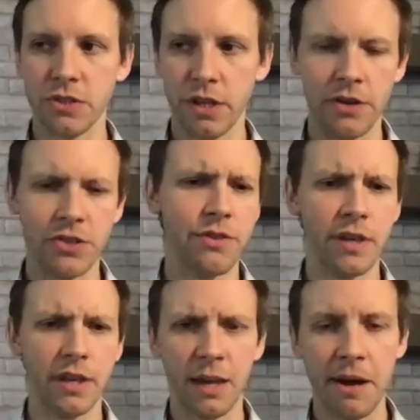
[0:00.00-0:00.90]
leader, as you're
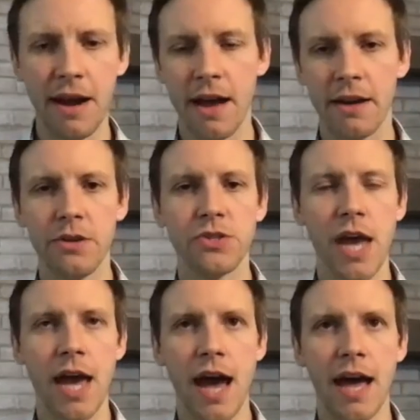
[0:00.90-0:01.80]
thinking about how to use
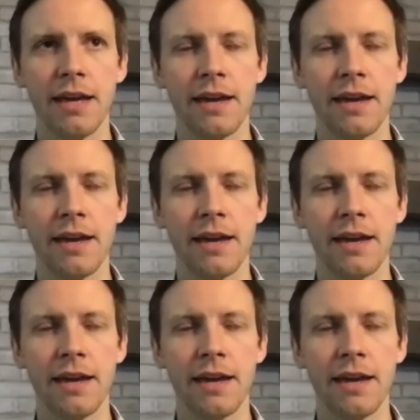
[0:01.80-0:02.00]
AI,